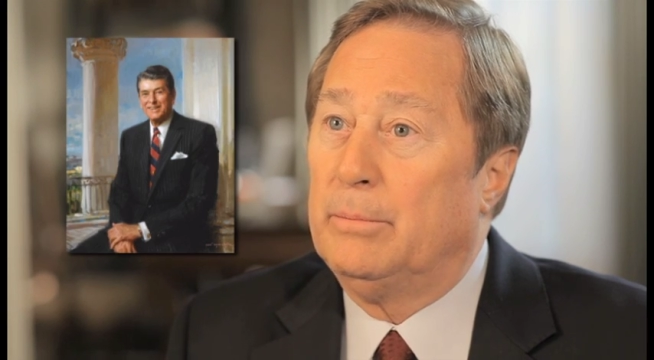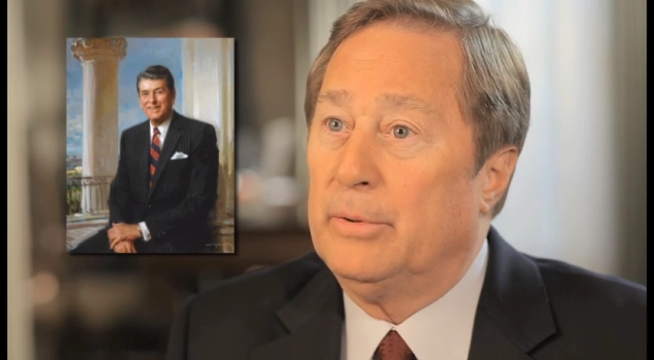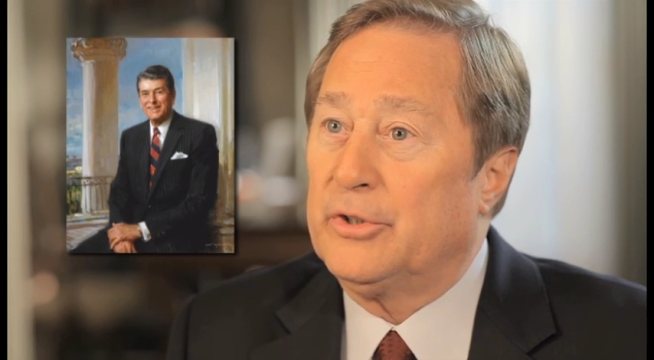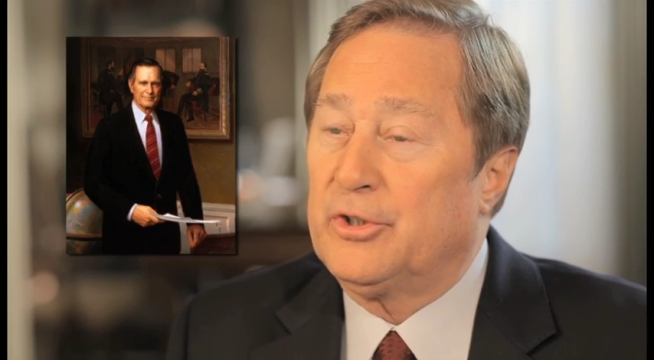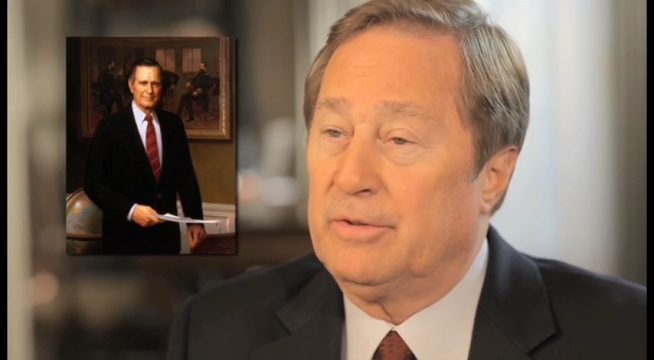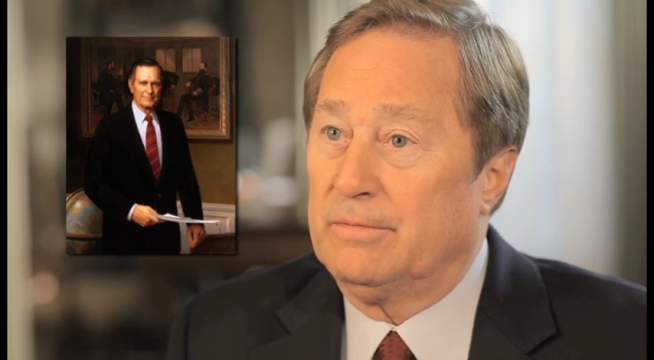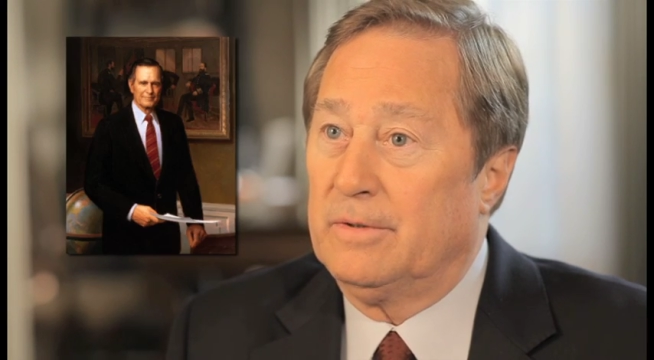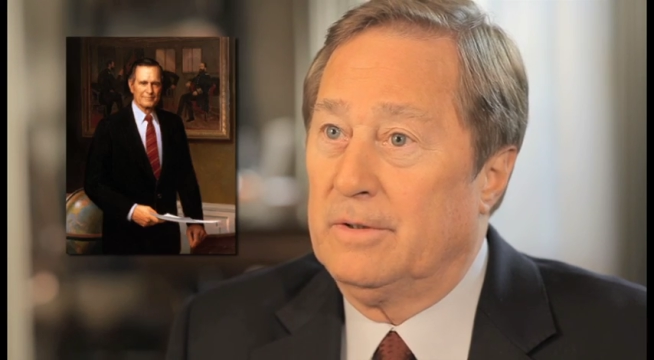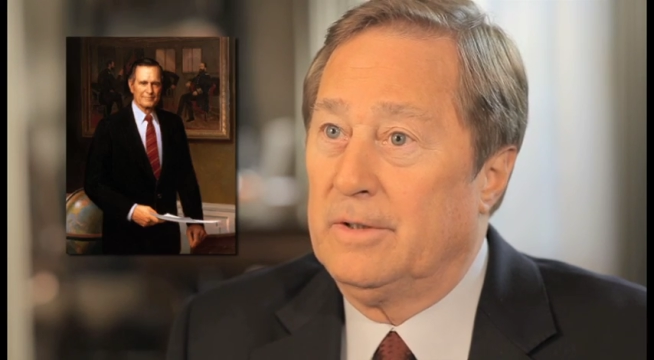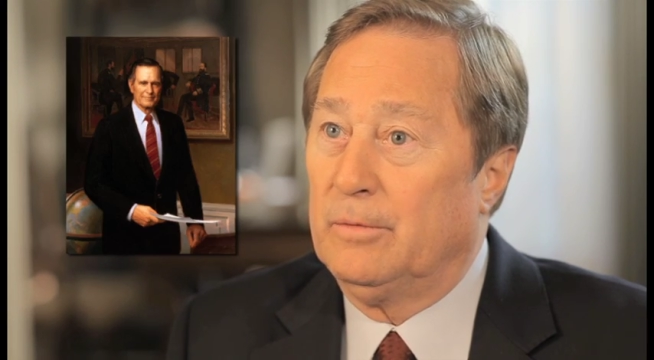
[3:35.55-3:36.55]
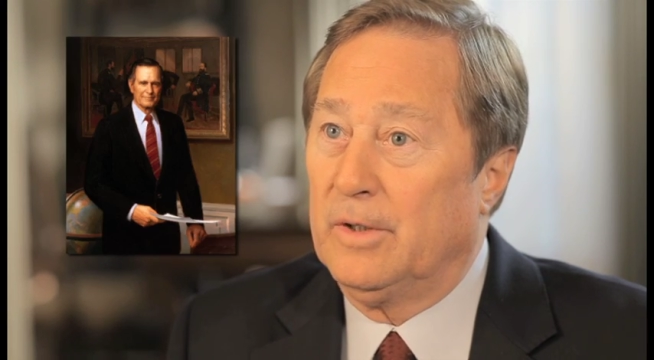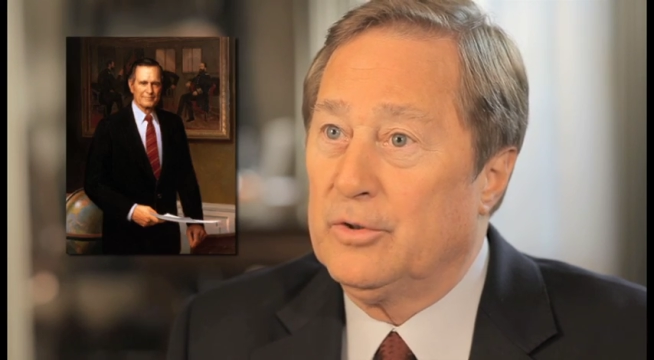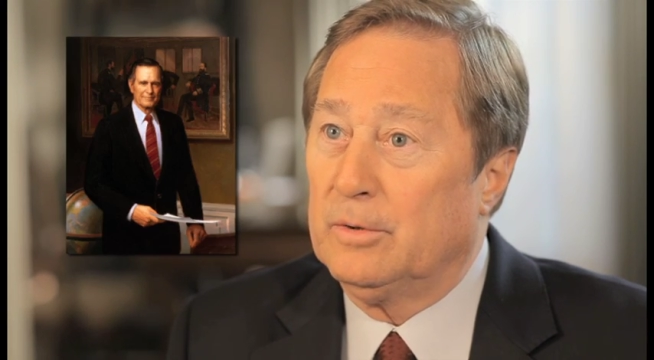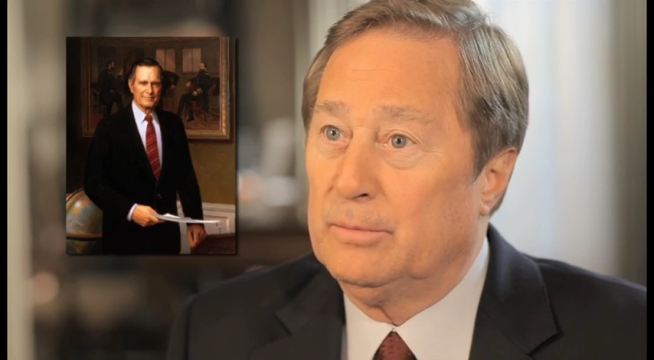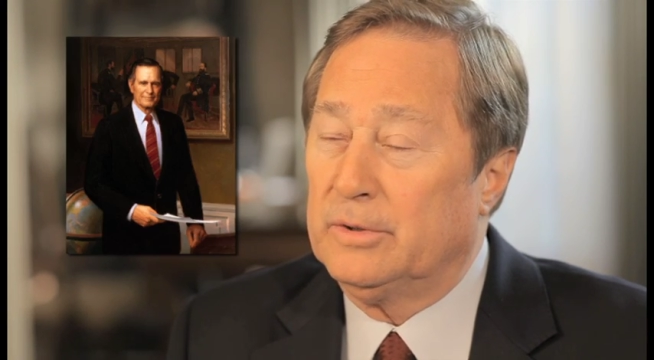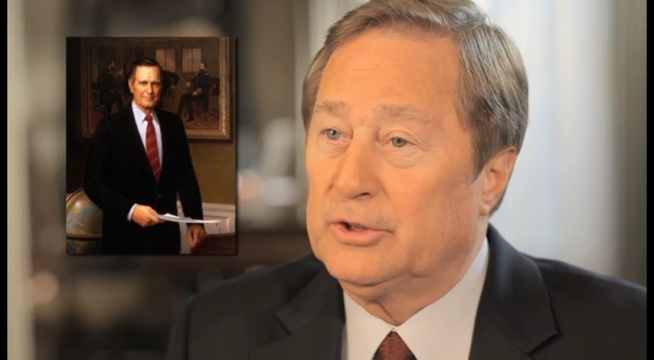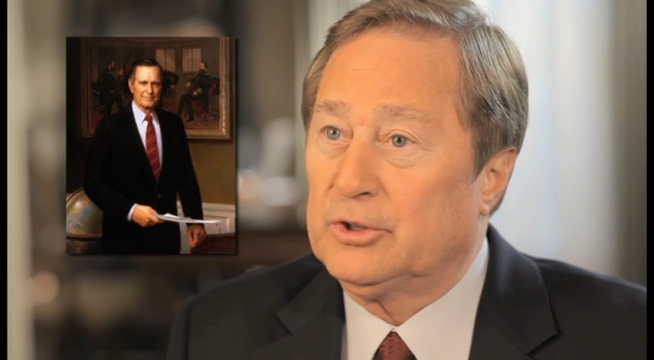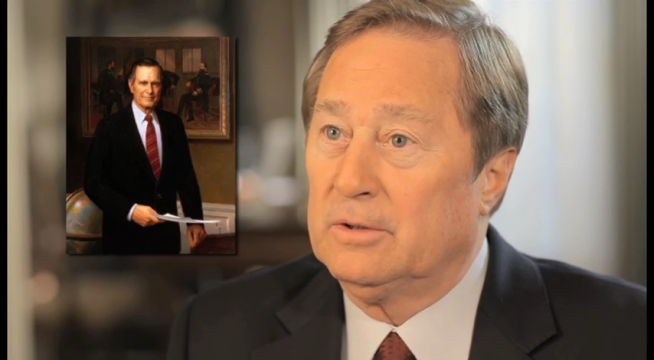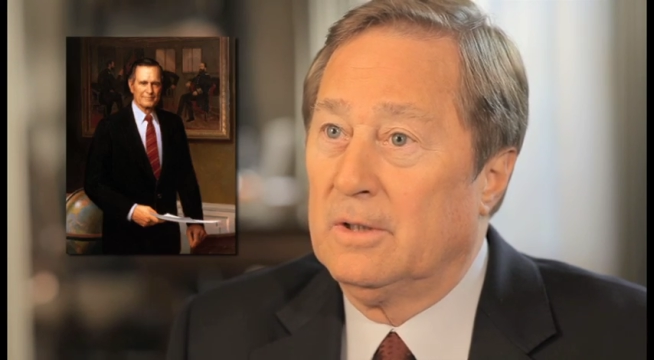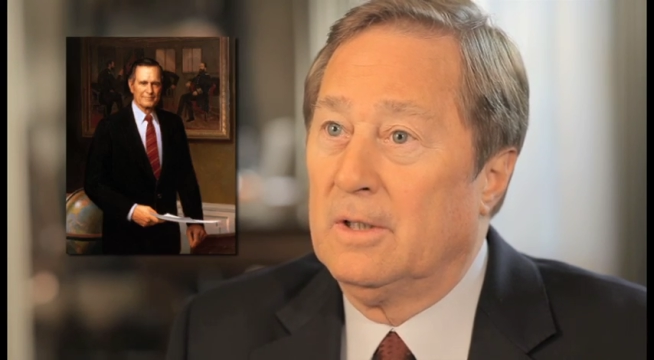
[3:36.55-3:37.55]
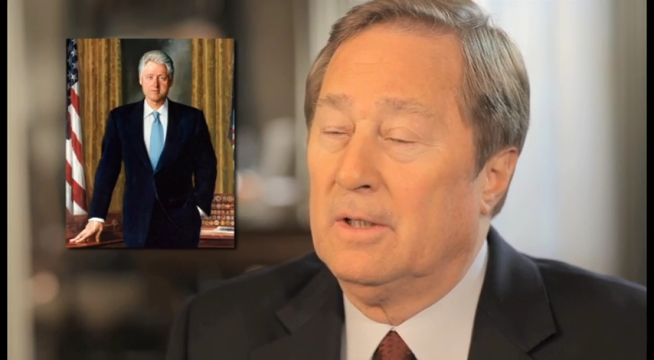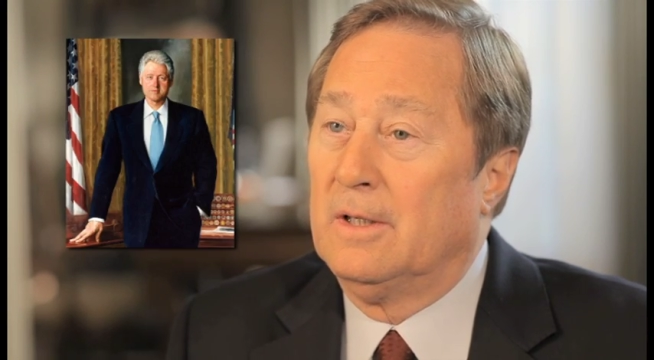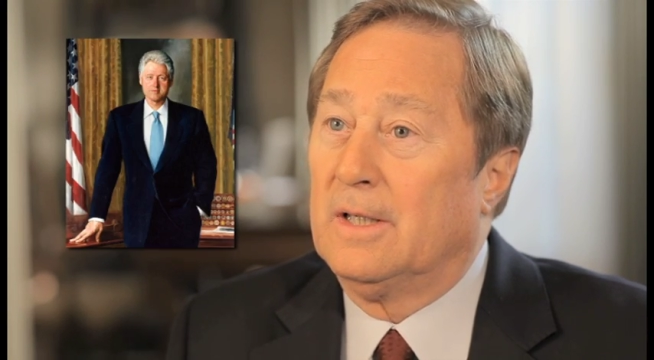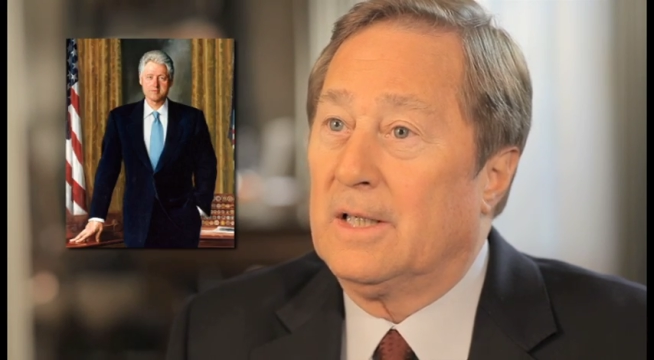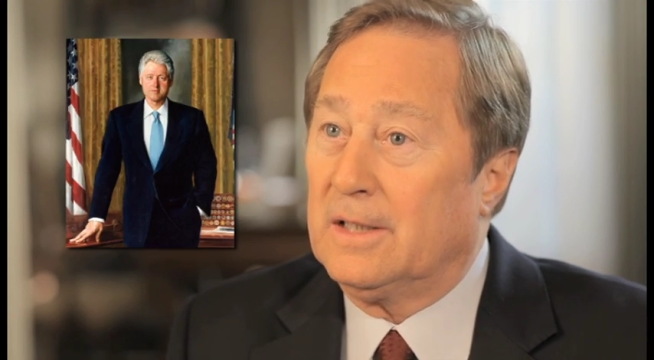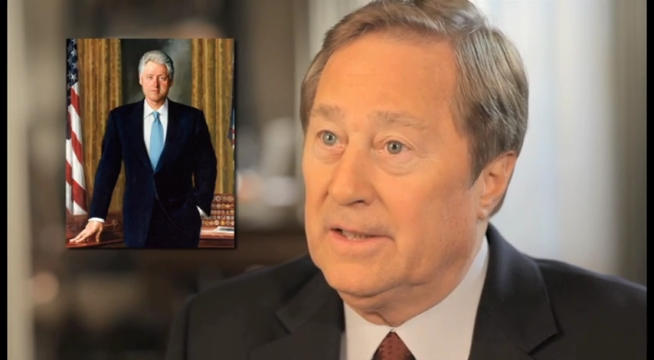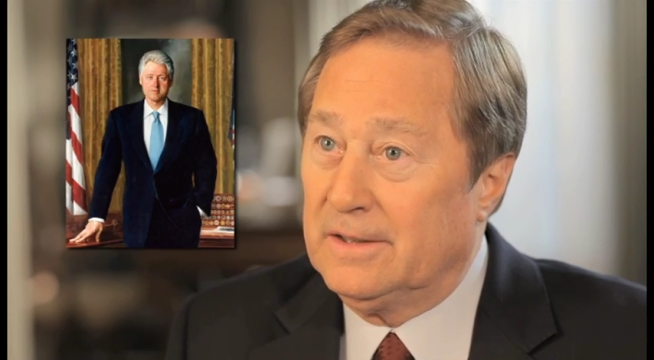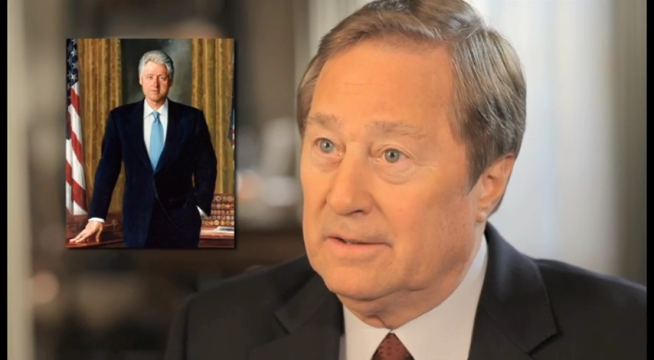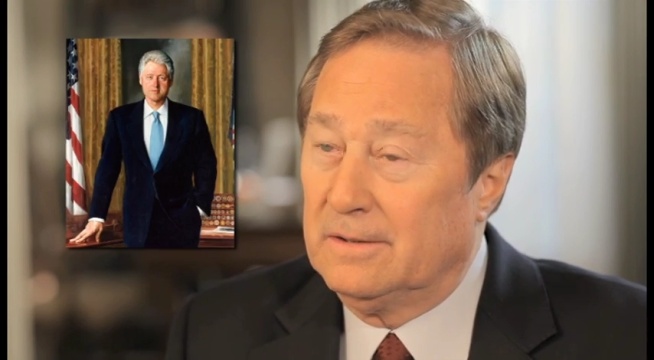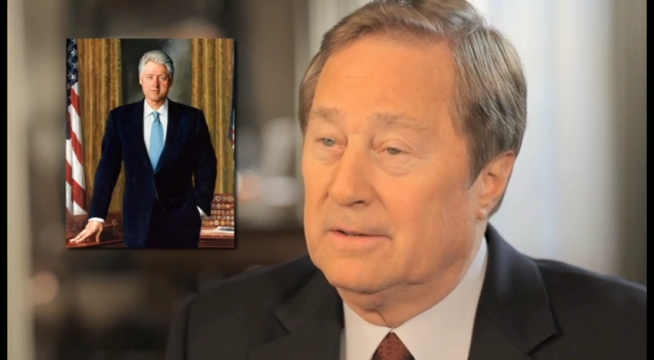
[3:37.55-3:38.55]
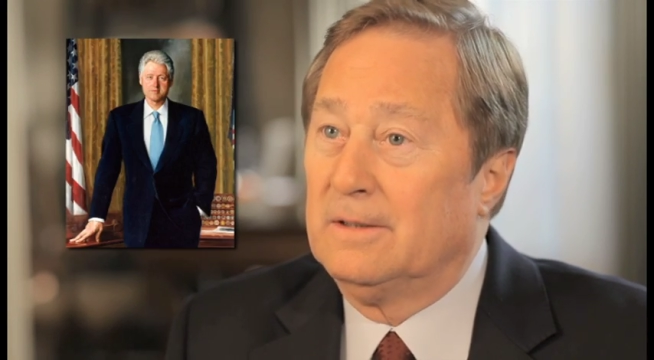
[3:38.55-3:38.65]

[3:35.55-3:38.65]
Bush, the original Bush, Clinton.